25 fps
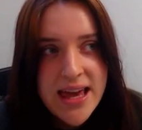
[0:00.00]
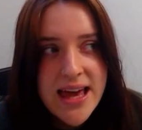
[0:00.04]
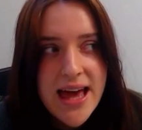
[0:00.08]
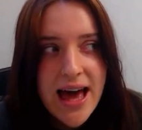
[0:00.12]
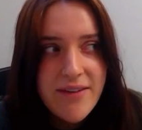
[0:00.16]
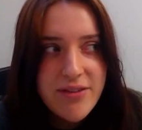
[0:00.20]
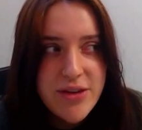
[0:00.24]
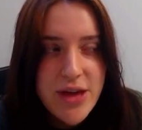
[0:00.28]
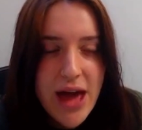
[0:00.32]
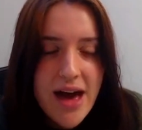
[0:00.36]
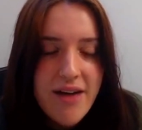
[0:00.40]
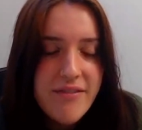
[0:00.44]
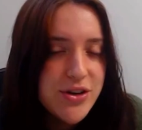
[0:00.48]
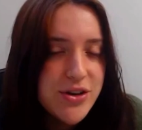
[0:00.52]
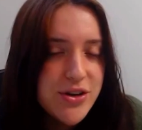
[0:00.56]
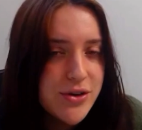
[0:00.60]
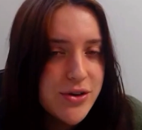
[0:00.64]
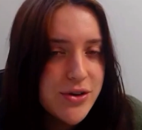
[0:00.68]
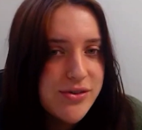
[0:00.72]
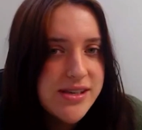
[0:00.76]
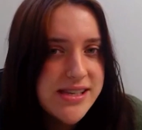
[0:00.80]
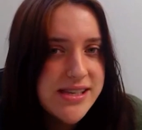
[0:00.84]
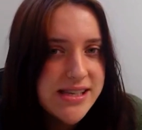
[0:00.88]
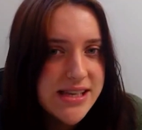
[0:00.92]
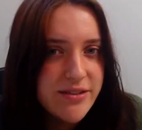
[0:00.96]
Have you ever
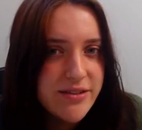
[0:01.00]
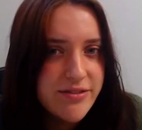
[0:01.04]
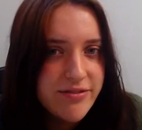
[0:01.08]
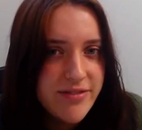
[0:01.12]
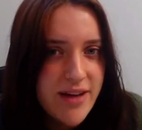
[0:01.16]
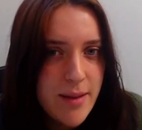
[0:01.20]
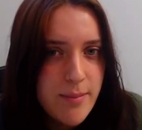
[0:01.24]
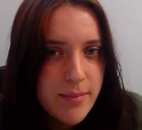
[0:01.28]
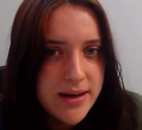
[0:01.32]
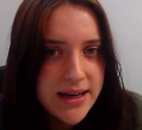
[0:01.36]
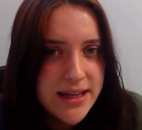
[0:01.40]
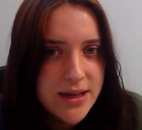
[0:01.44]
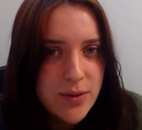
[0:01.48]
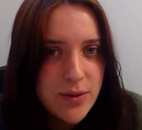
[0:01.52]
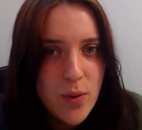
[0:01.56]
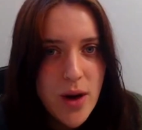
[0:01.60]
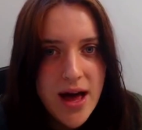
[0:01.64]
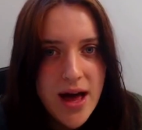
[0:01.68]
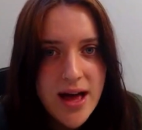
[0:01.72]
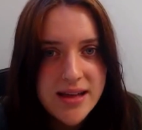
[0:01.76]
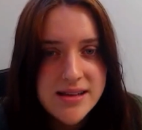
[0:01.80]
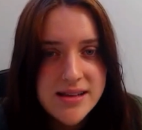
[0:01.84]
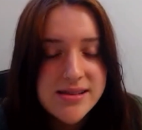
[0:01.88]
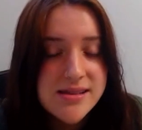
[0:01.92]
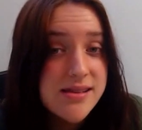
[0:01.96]
noticed in a family
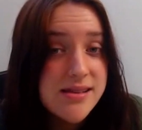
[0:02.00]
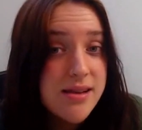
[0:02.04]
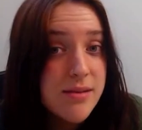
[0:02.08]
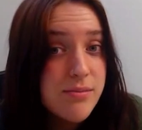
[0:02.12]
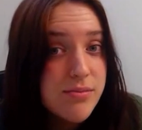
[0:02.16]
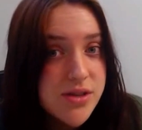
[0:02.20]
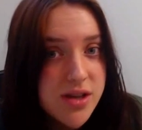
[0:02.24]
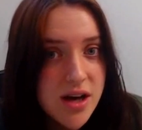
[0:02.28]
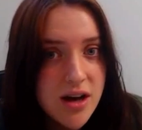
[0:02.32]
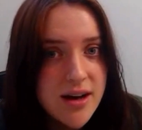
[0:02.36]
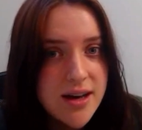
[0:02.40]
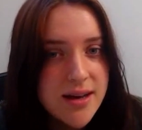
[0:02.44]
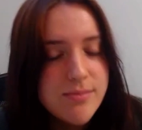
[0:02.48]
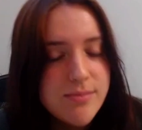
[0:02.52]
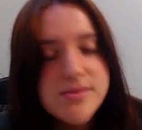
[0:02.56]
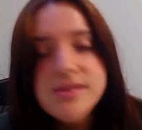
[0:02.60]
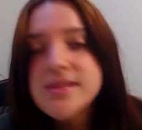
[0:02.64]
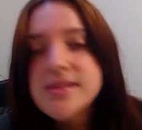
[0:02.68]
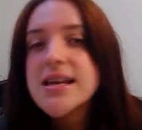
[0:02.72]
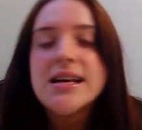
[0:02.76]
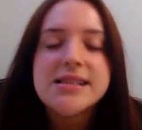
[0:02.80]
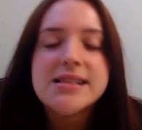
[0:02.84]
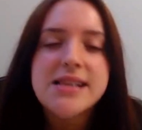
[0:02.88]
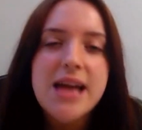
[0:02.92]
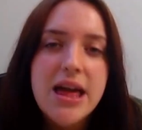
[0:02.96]
where sometimes
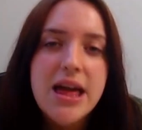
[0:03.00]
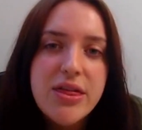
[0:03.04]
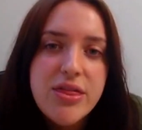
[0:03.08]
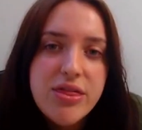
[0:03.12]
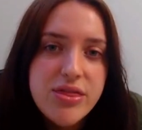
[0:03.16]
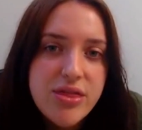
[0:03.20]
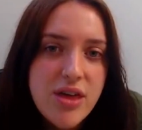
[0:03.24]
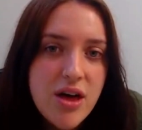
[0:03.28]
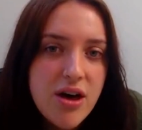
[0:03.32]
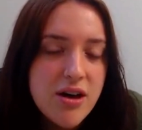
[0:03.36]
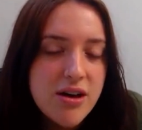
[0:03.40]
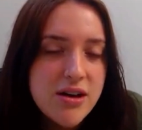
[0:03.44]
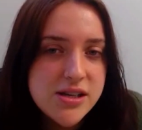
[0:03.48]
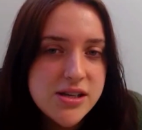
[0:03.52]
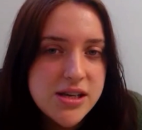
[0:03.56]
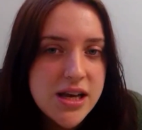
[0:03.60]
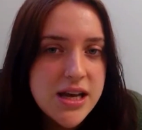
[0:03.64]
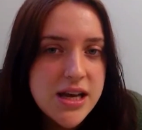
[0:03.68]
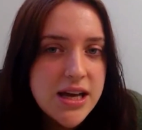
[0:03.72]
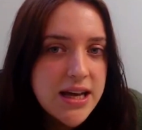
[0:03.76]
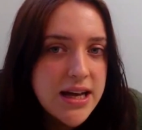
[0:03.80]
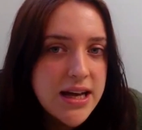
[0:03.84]
there's a third